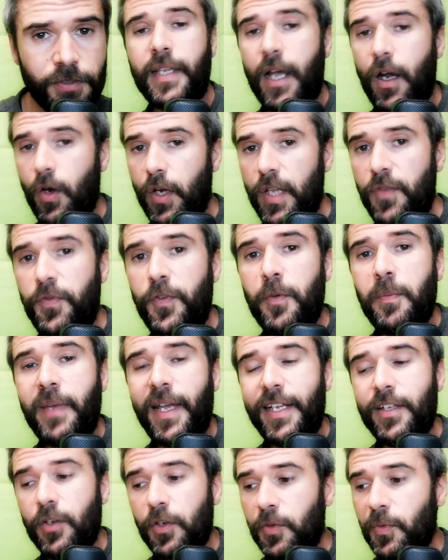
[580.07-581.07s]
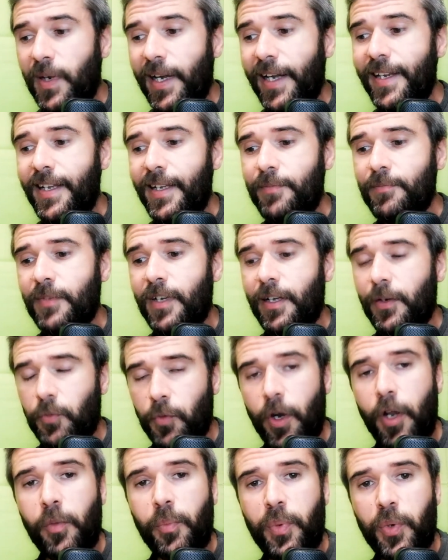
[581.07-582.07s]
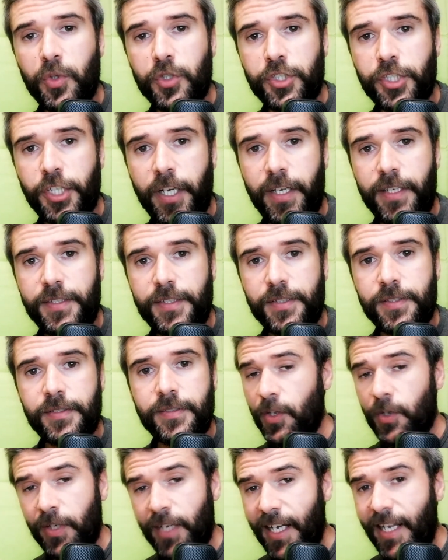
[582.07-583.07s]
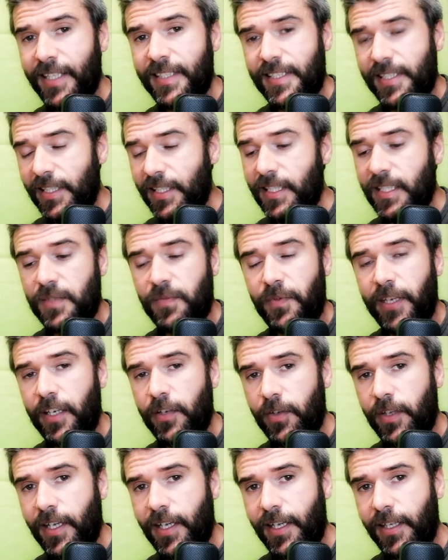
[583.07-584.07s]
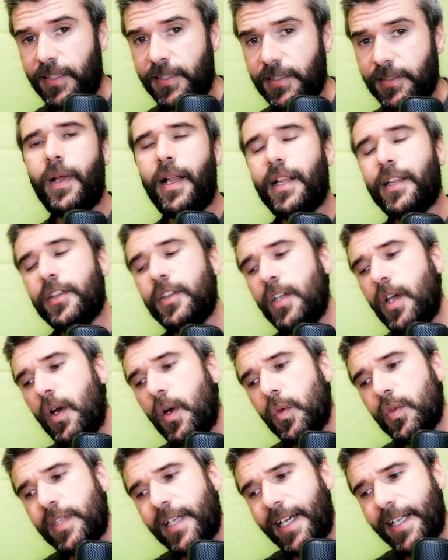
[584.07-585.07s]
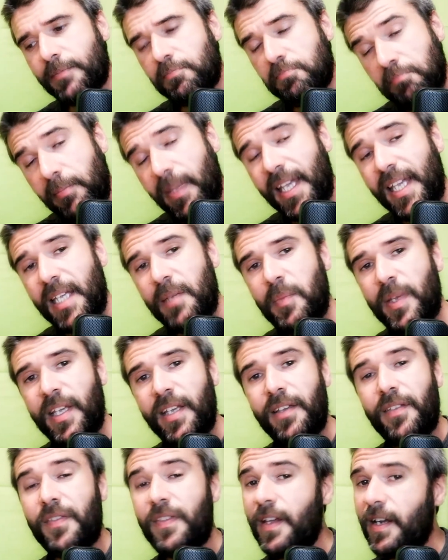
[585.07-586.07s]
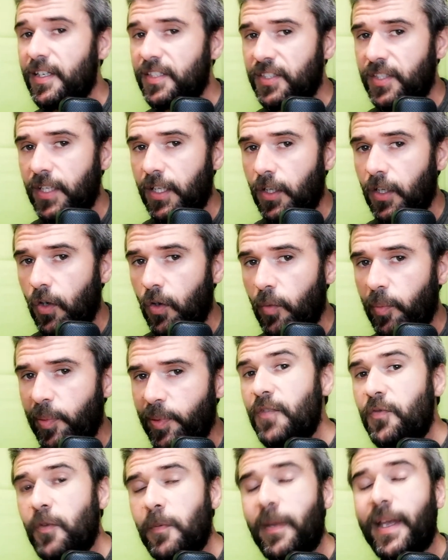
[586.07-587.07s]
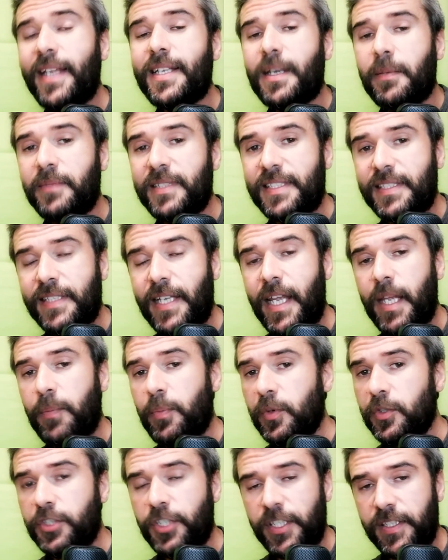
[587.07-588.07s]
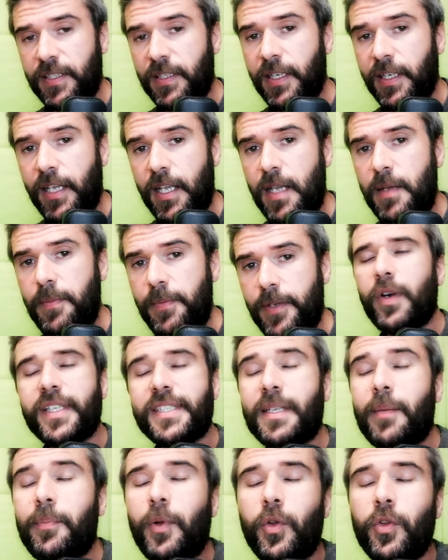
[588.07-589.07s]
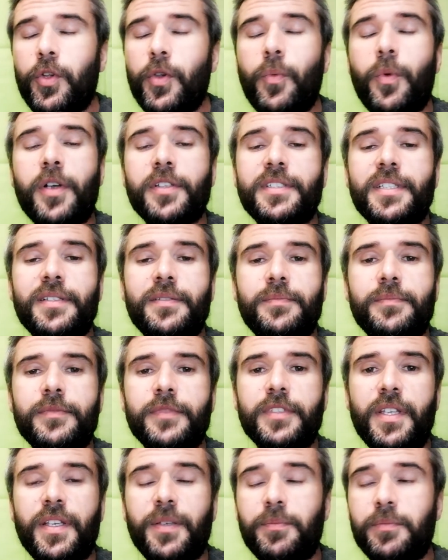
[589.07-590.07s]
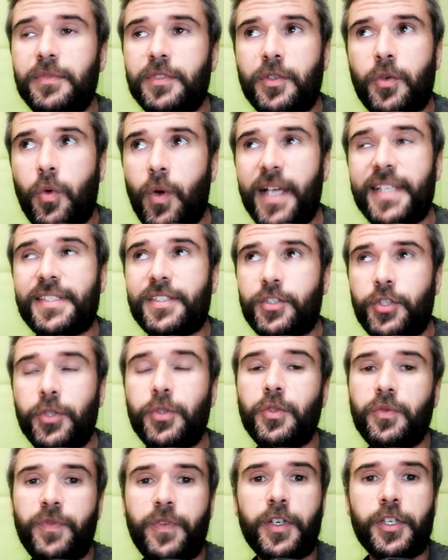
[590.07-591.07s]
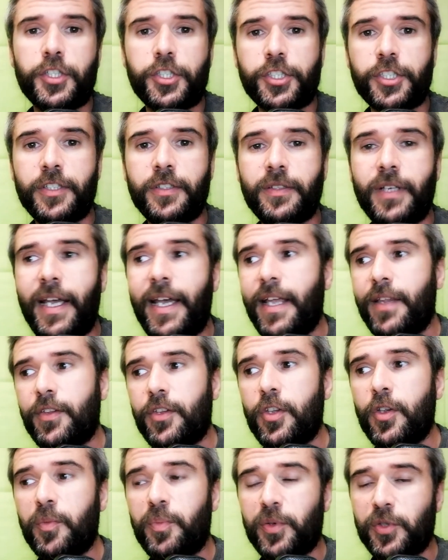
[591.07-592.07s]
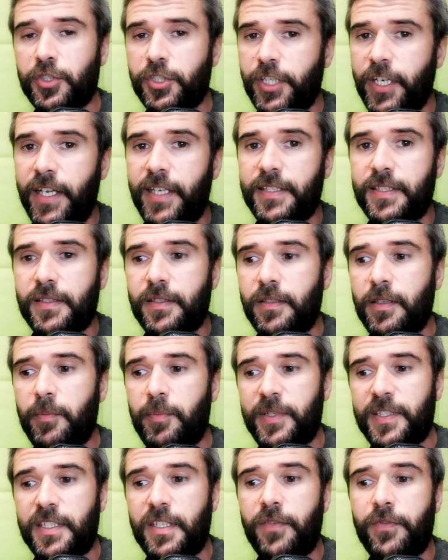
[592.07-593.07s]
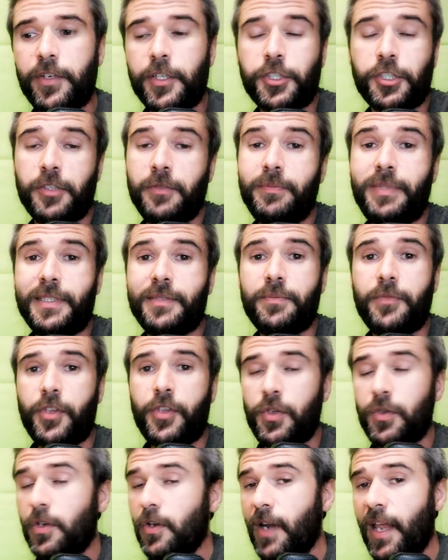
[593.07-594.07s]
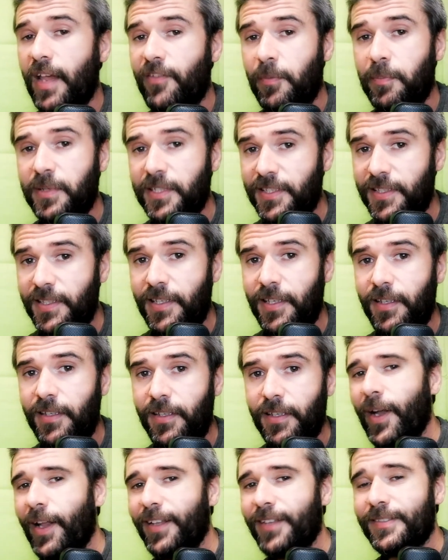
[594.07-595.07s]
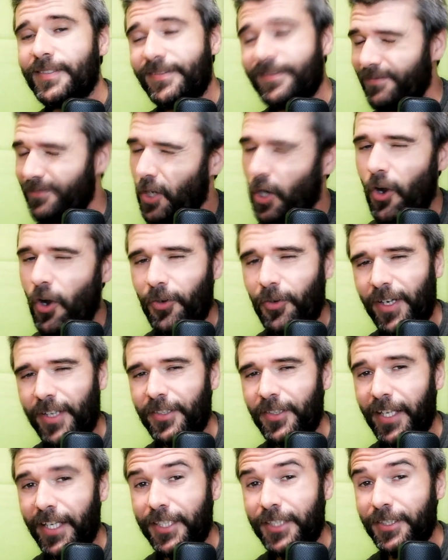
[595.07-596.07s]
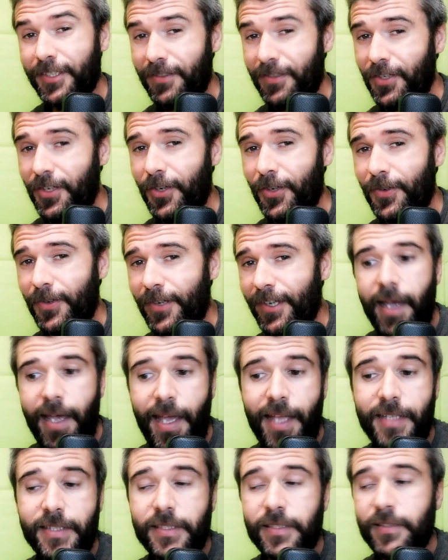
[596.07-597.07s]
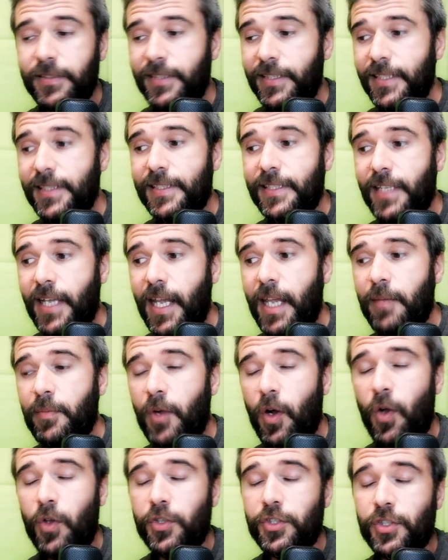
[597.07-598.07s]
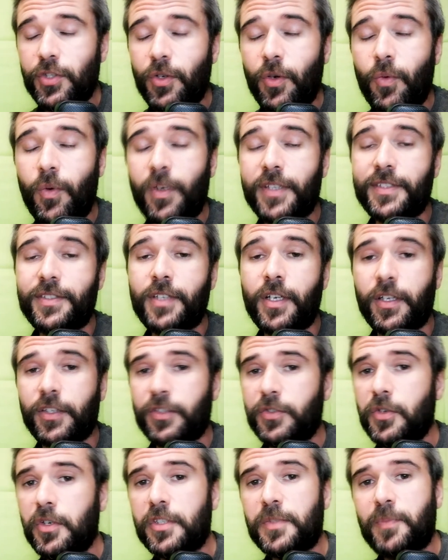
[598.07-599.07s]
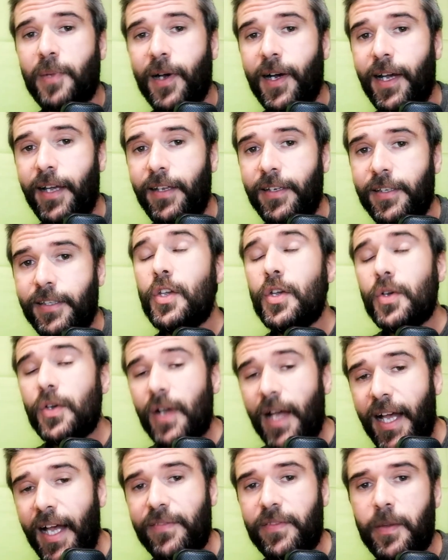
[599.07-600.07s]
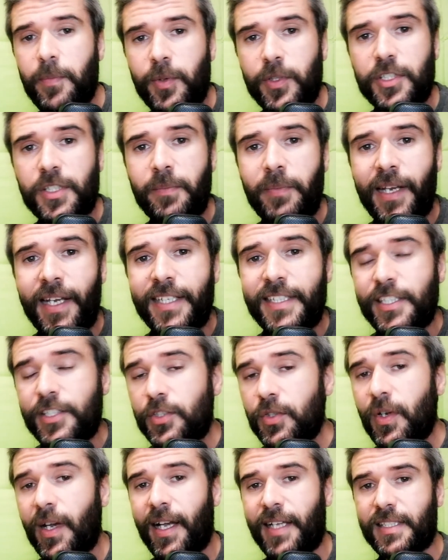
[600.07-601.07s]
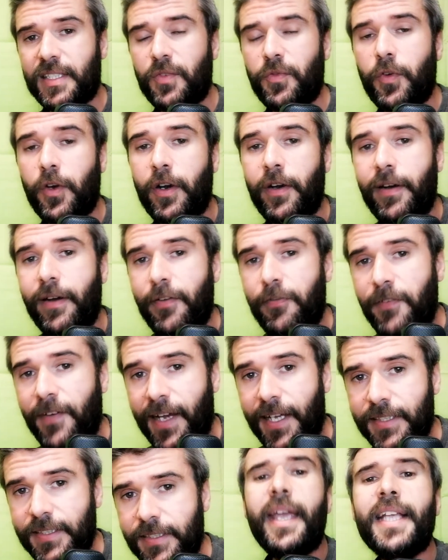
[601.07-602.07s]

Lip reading: Now, if you made already a wrong purchase, you didn't see this video yet, well, know that maybe there's still hope. If you made a mistake purchasing a game, for example, you wanted the Quest 2 version and you purchased the PC version but you don't have a PC, well, congratulations though. And this game also was not cross-buy, you have the possibility to ask for a refund.